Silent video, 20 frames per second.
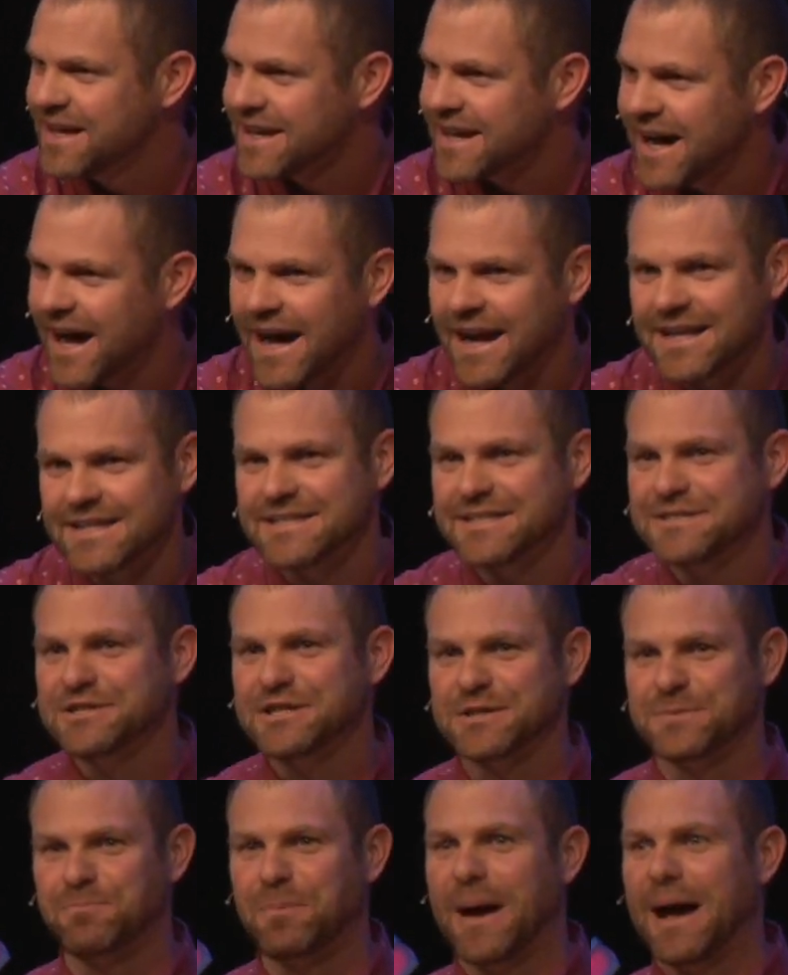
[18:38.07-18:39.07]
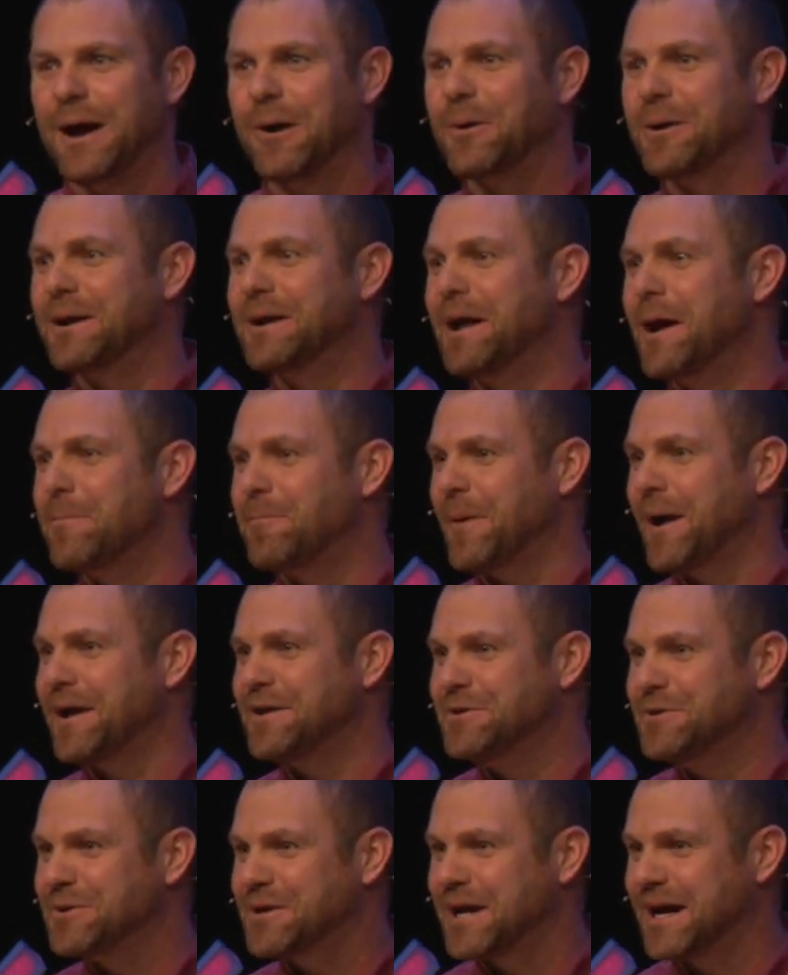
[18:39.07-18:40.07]
God isn't just powering up
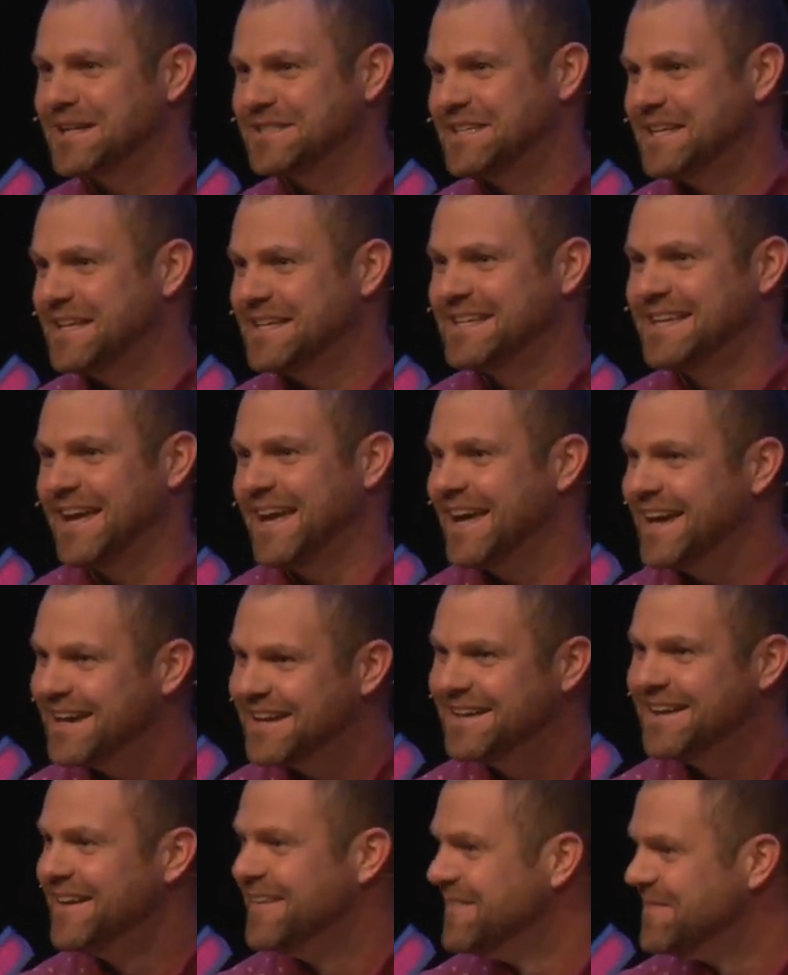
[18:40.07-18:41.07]
on you because He can.